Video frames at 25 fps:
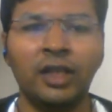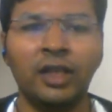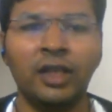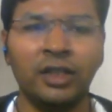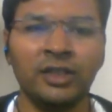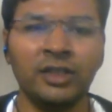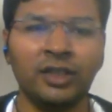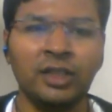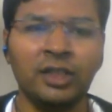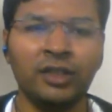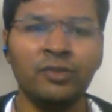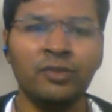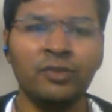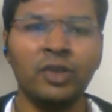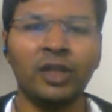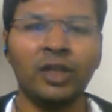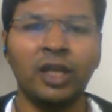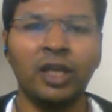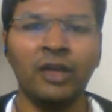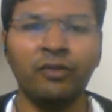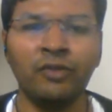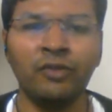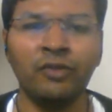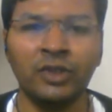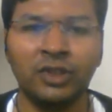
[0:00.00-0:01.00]
And then what
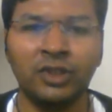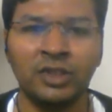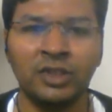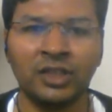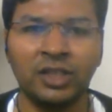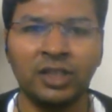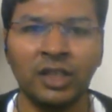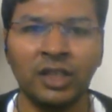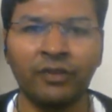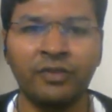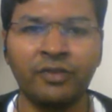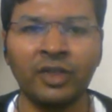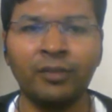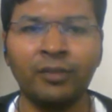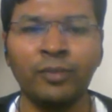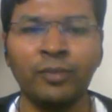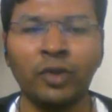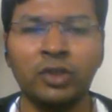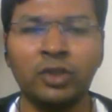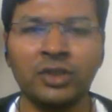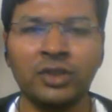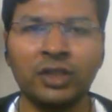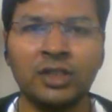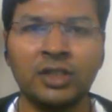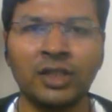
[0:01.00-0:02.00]
I would say after a
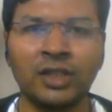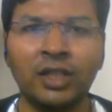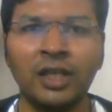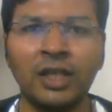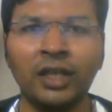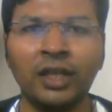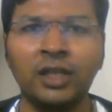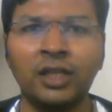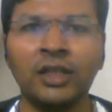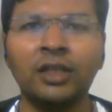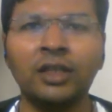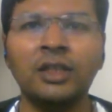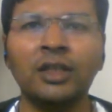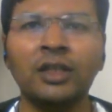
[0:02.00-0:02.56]
pause is like,